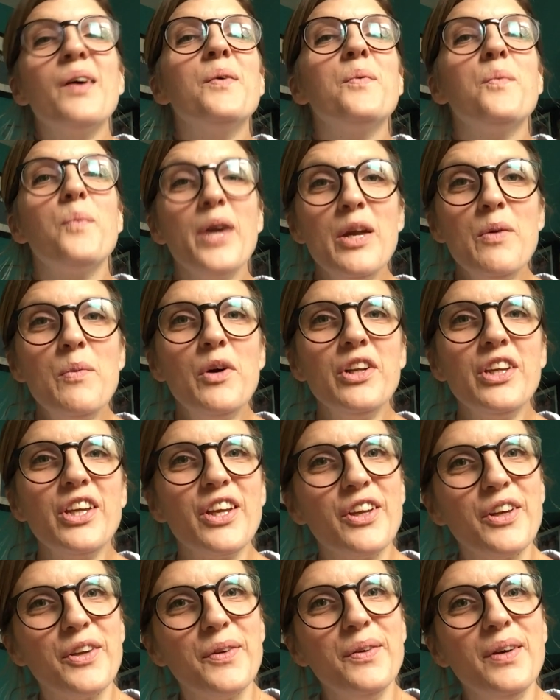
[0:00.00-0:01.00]
We want
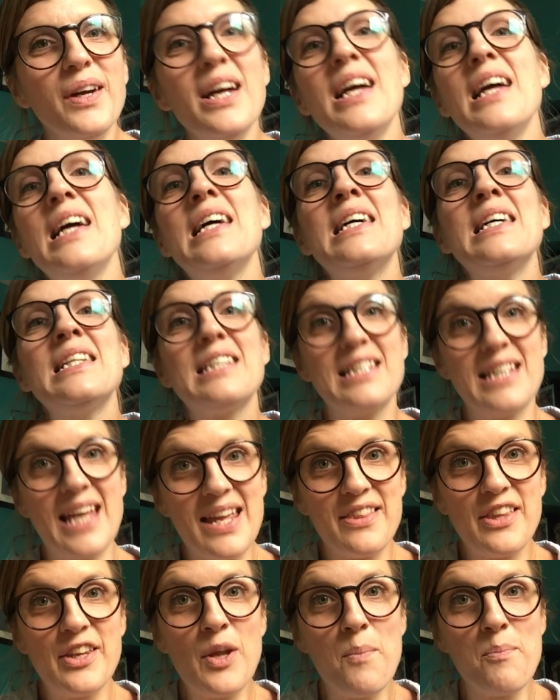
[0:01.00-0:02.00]
you to
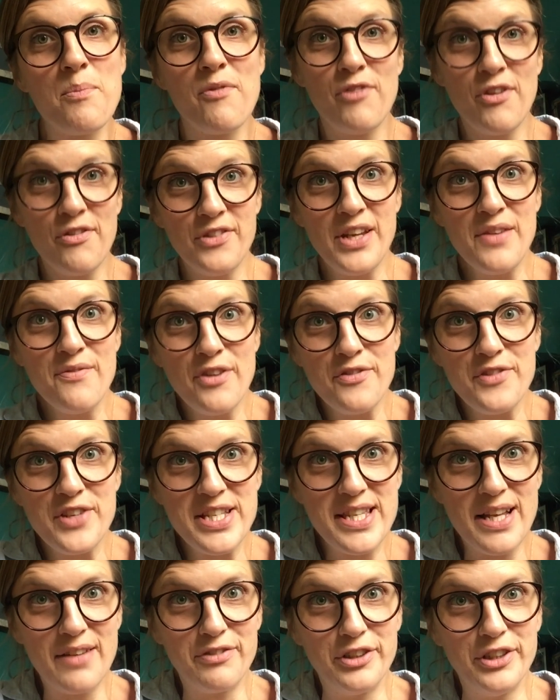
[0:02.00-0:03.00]
take the number
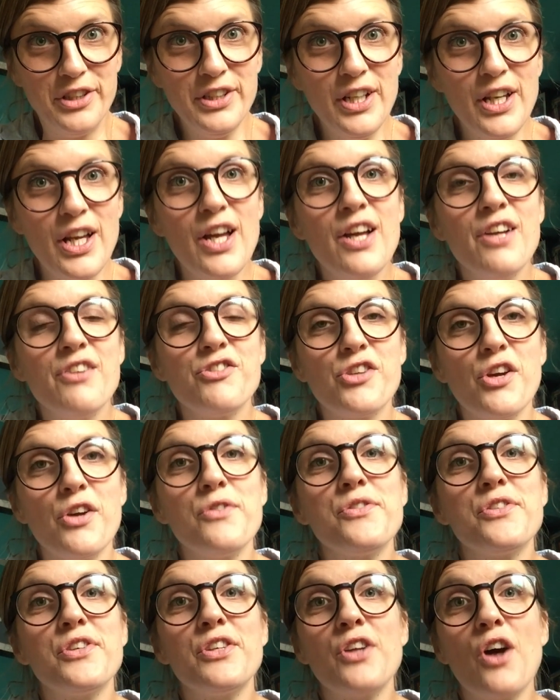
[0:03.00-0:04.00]
1557,
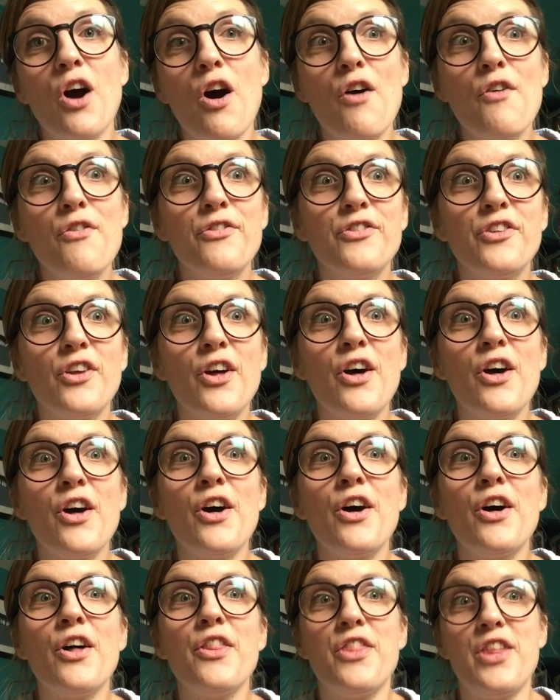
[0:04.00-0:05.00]
chosen
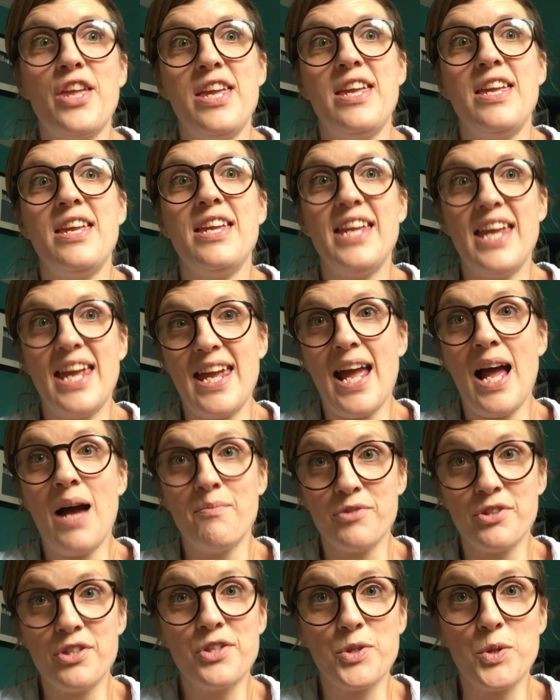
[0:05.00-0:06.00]
after the year
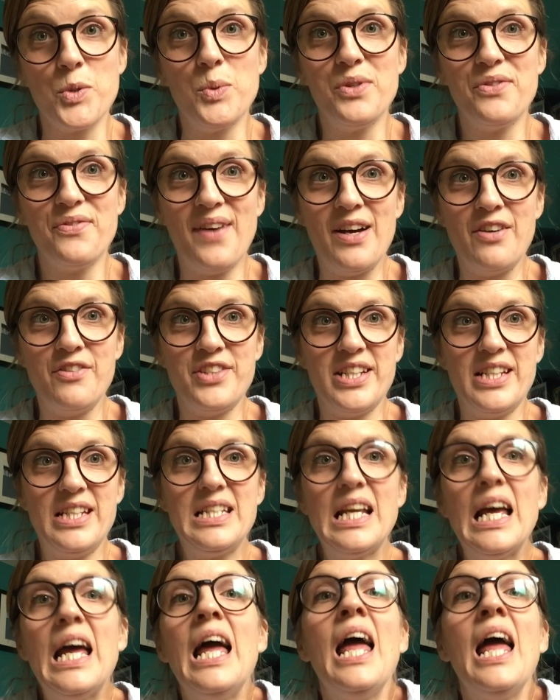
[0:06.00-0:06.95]
Hampton School was founded,